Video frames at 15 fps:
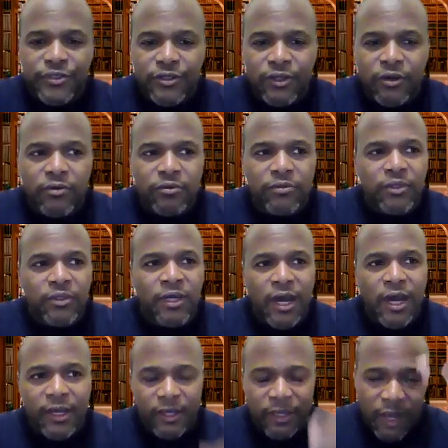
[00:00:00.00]
You know,
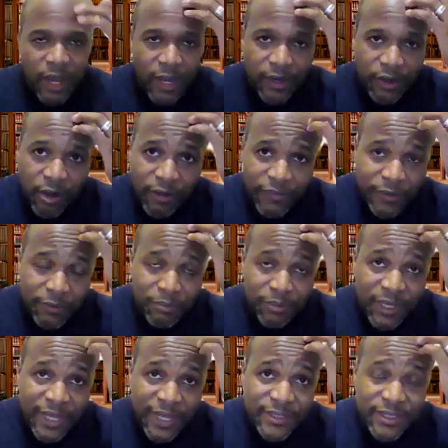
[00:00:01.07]
God often
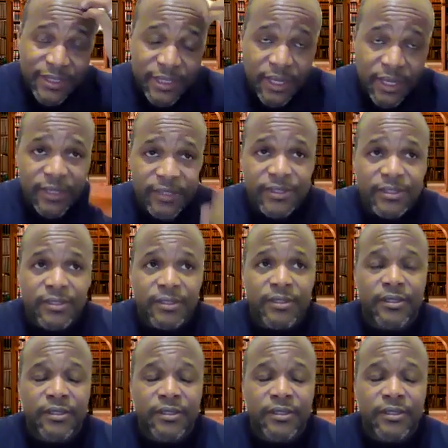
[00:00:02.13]
blesses us